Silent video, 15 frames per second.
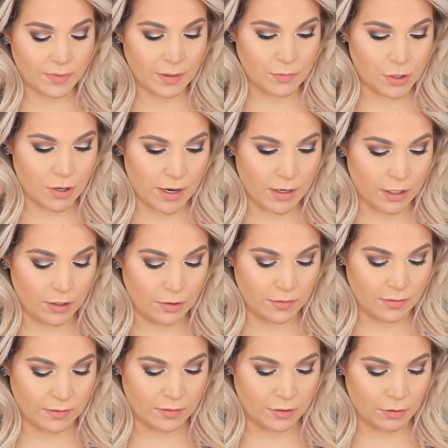I'm trying to use
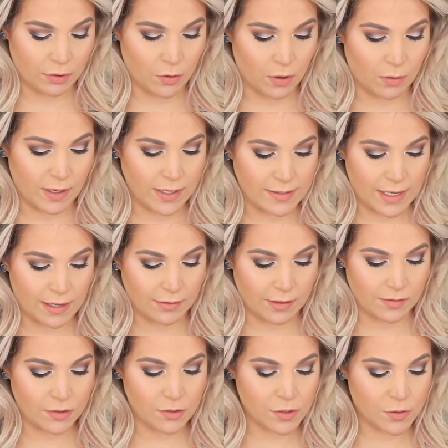this to record my sound
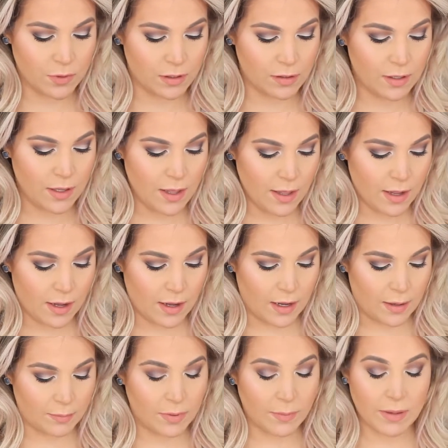as usual,
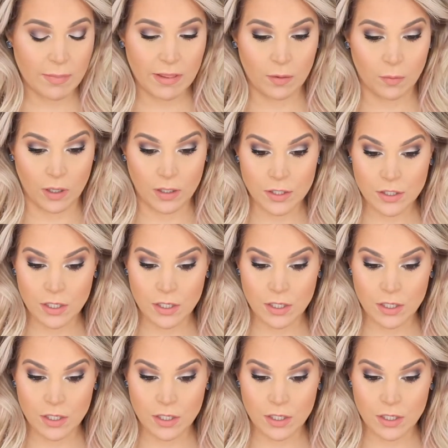but maybe that worked.